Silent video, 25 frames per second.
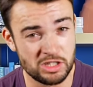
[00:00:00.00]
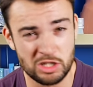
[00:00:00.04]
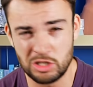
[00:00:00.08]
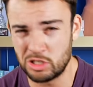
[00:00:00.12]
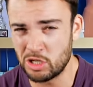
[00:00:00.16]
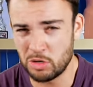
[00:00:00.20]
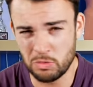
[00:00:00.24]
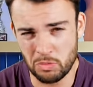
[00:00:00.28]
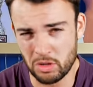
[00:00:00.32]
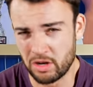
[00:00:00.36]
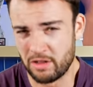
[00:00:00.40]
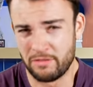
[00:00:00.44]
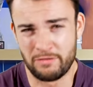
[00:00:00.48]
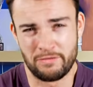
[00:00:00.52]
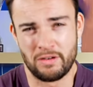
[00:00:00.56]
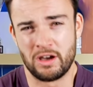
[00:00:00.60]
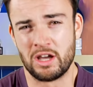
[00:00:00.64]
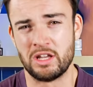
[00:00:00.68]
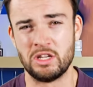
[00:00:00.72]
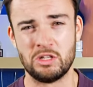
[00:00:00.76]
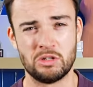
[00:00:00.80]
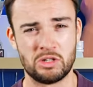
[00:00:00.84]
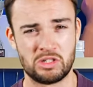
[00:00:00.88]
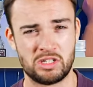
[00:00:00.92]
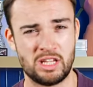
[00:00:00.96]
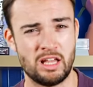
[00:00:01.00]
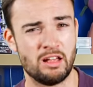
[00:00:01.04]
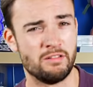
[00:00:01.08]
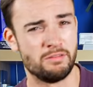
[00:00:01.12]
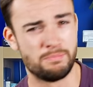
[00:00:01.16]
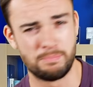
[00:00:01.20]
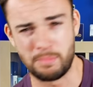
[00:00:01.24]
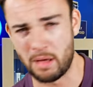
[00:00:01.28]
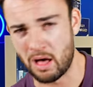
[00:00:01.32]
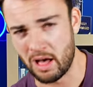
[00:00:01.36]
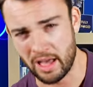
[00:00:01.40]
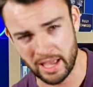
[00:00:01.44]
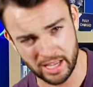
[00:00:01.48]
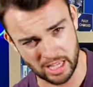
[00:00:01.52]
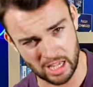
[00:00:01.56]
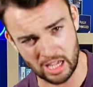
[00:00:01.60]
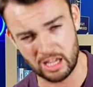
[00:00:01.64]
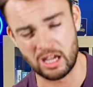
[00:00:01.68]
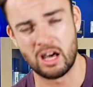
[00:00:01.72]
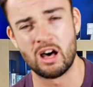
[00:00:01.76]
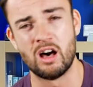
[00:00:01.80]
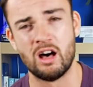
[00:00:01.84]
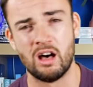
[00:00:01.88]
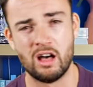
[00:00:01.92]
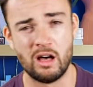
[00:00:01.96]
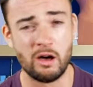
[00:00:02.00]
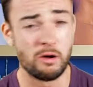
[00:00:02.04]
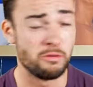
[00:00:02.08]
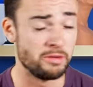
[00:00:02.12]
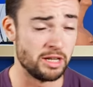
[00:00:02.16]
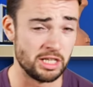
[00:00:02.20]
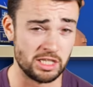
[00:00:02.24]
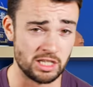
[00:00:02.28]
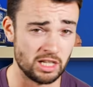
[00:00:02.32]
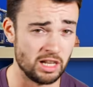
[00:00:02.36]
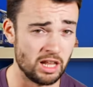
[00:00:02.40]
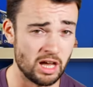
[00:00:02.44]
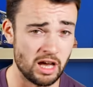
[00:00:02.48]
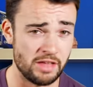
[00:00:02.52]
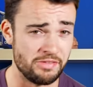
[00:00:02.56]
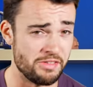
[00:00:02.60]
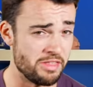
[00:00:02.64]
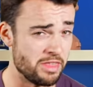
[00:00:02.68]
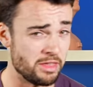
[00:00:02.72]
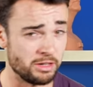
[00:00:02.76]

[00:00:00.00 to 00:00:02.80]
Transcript: You don't want to find yourself buying a car only to learn that